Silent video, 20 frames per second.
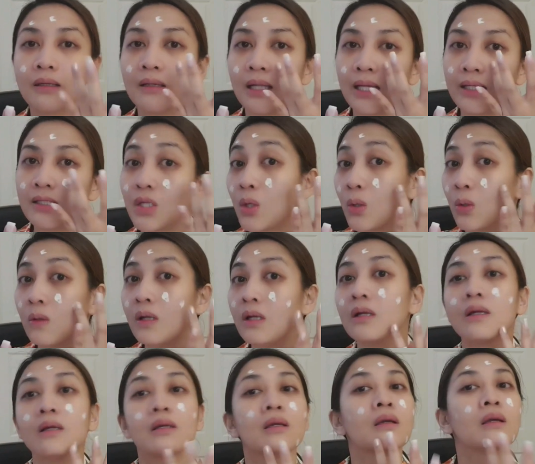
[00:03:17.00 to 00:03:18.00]
like so.
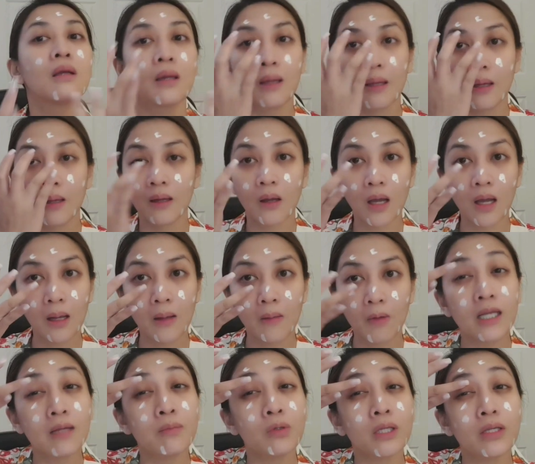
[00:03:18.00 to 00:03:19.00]

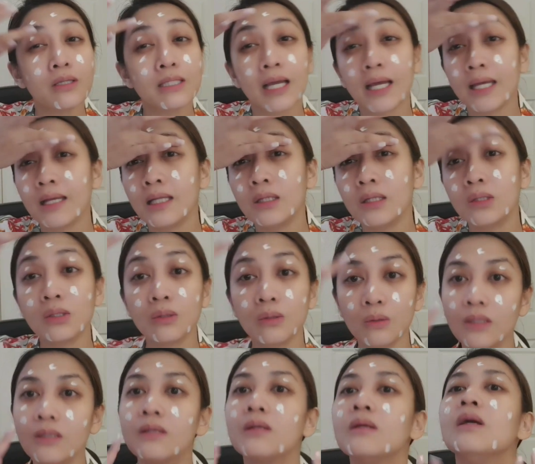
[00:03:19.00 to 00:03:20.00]
Makalimutan niya sa eyelid too.
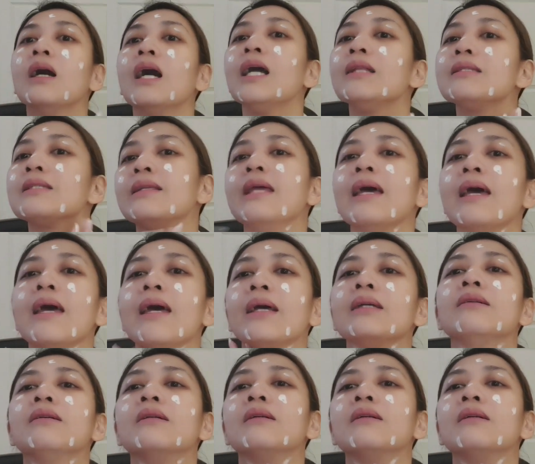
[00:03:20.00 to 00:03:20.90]
At sa neck.